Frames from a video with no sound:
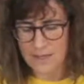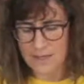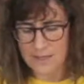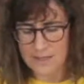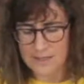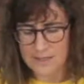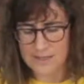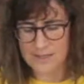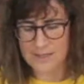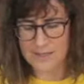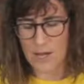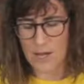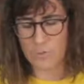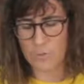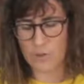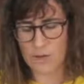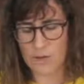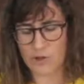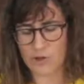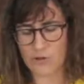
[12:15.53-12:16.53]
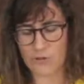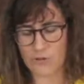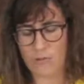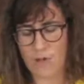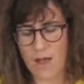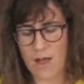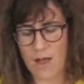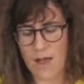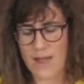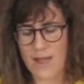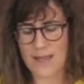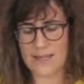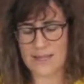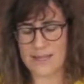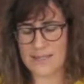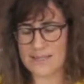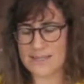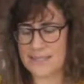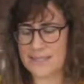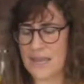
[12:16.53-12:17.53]
So we'll try
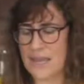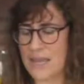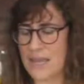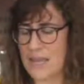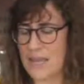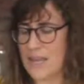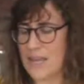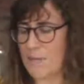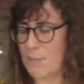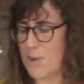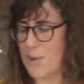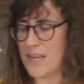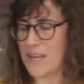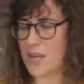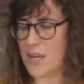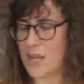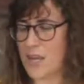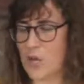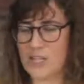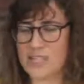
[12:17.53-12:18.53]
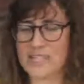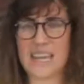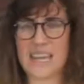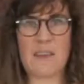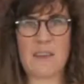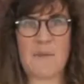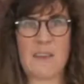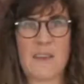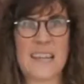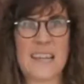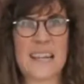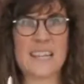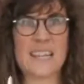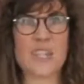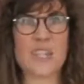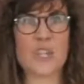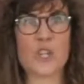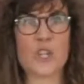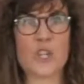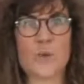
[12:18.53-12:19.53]
and see if we can cut it. If it
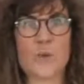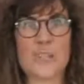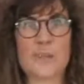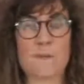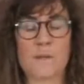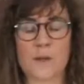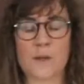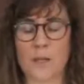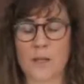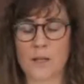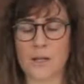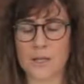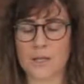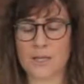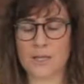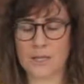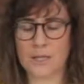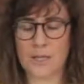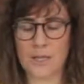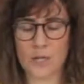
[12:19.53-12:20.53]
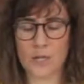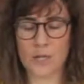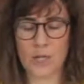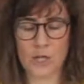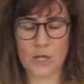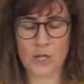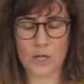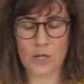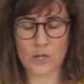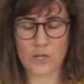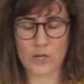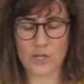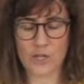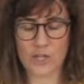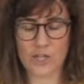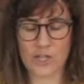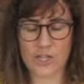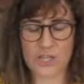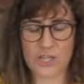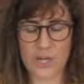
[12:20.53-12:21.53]
gets too difficult, you can
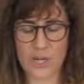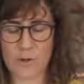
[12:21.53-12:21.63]
just do